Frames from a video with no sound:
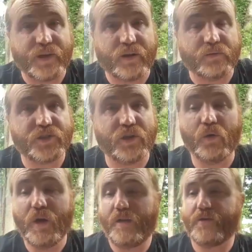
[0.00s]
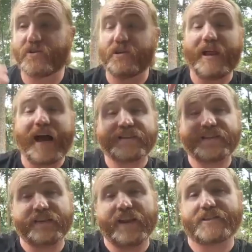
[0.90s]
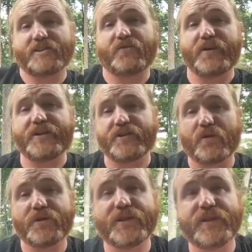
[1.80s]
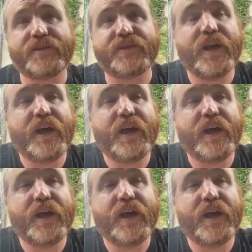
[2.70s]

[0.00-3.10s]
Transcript: year. So there's lots and lots of resources